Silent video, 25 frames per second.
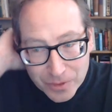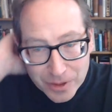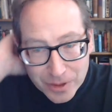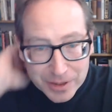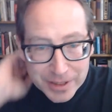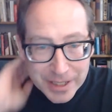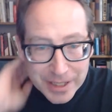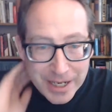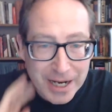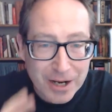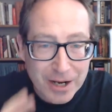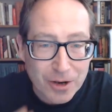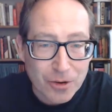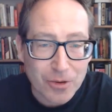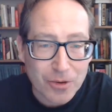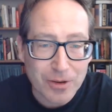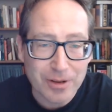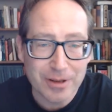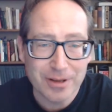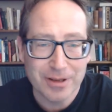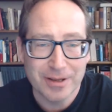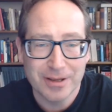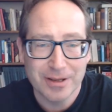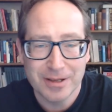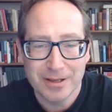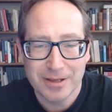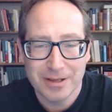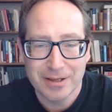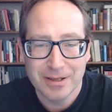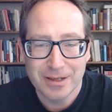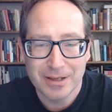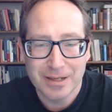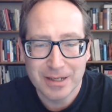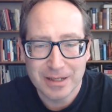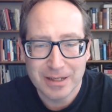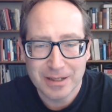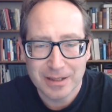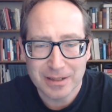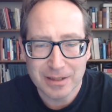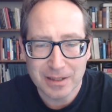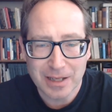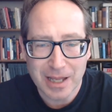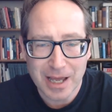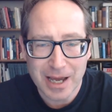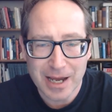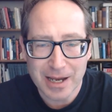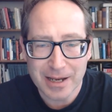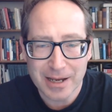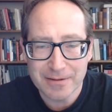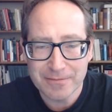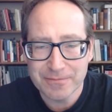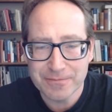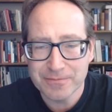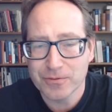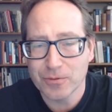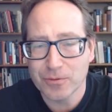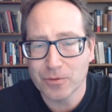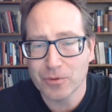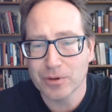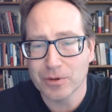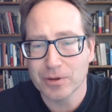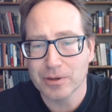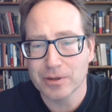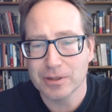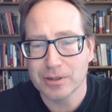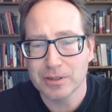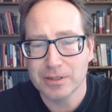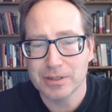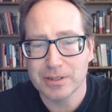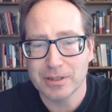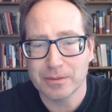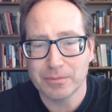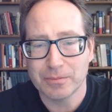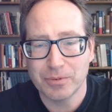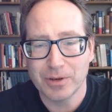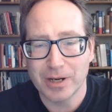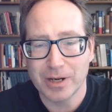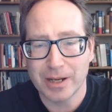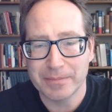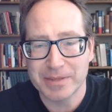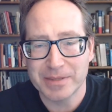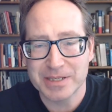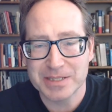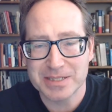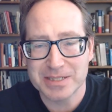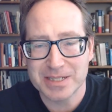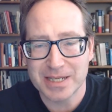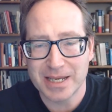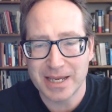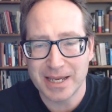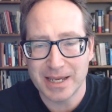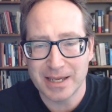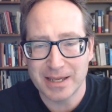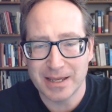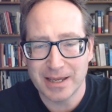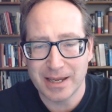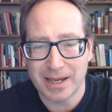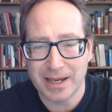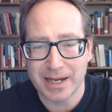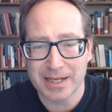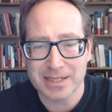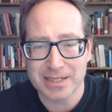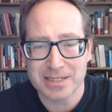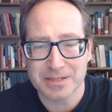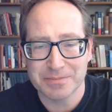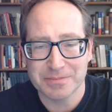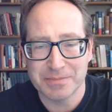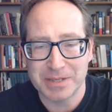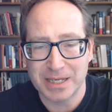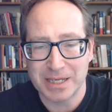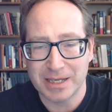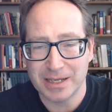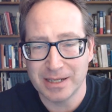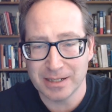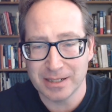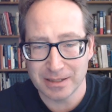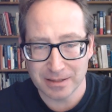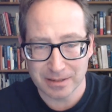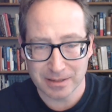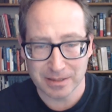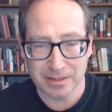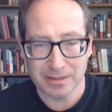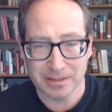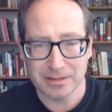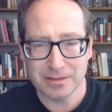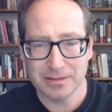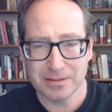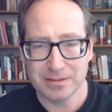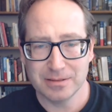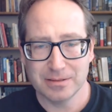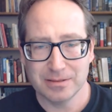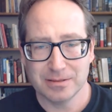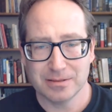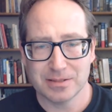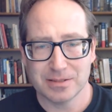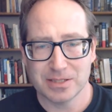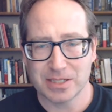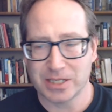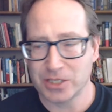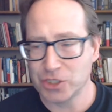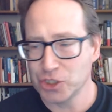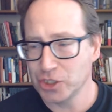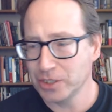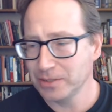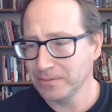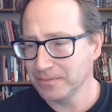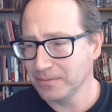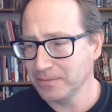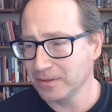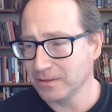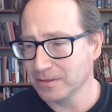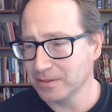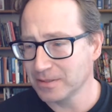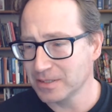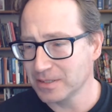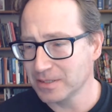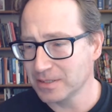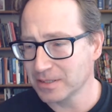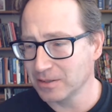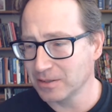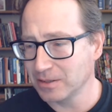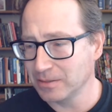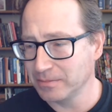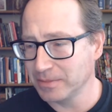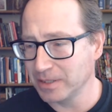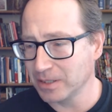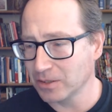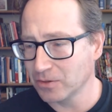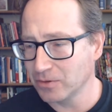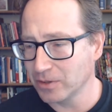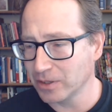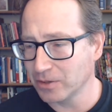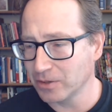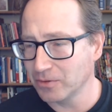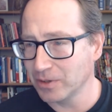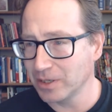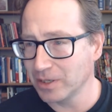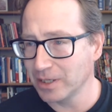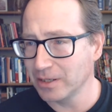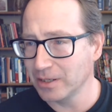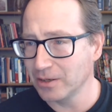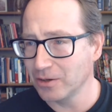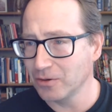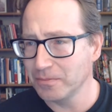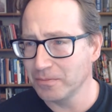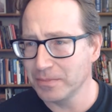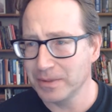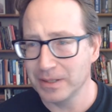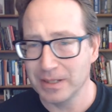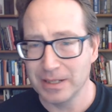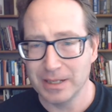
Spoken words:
now live for the promised Ask Me Anything session. It's going to be a quick one, I hope.